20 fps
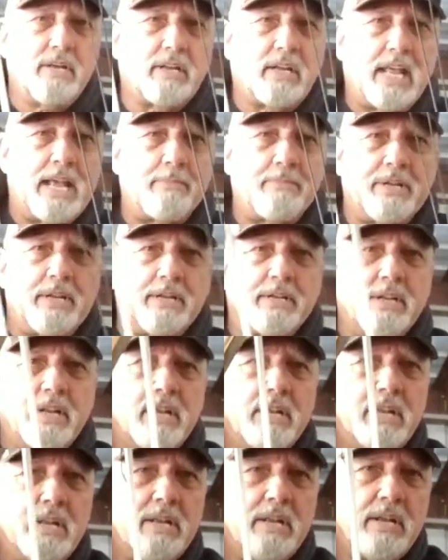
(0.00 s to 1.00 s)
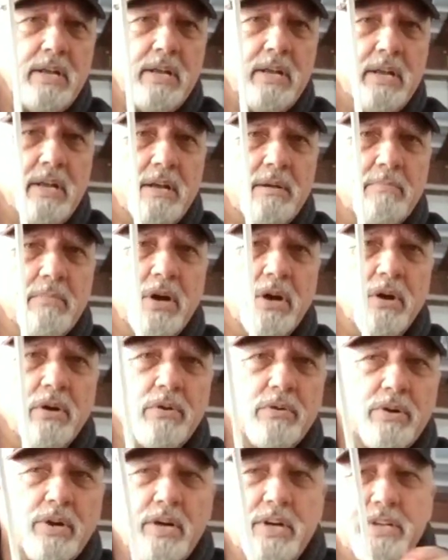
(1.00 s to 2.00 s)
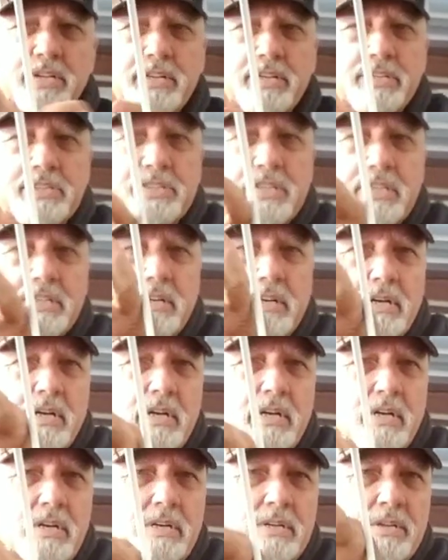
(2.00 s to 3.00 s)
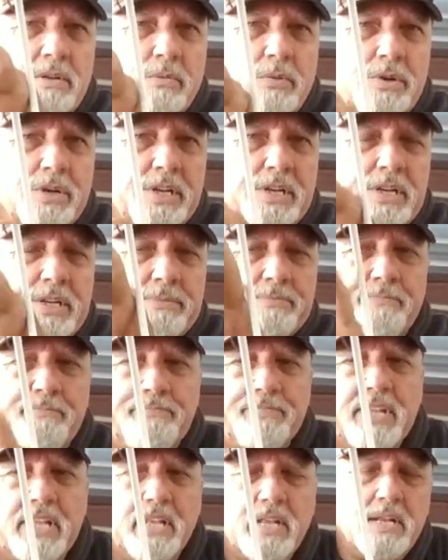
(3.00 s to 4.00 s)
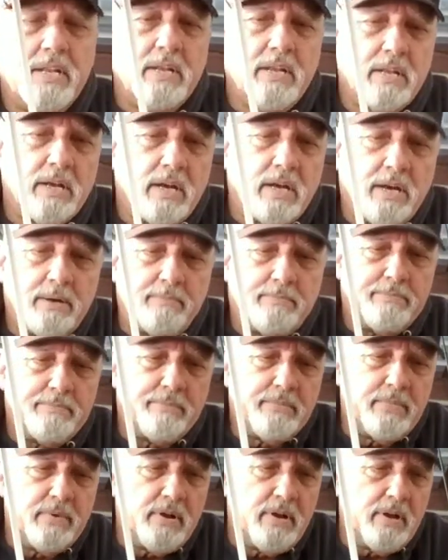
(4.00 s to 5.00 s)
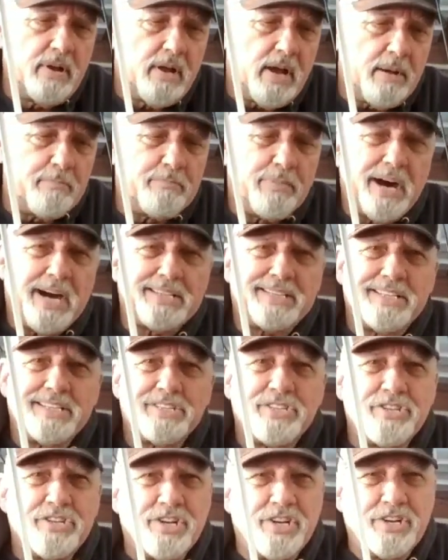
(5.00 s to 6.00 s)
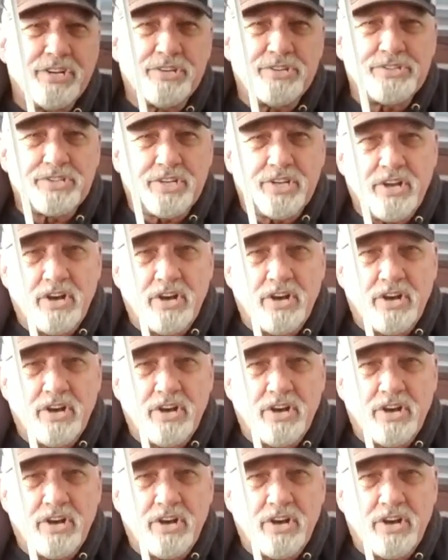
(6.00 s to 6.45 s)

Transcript: laminate bow. You can see the, the wood in it. Um, I bought this years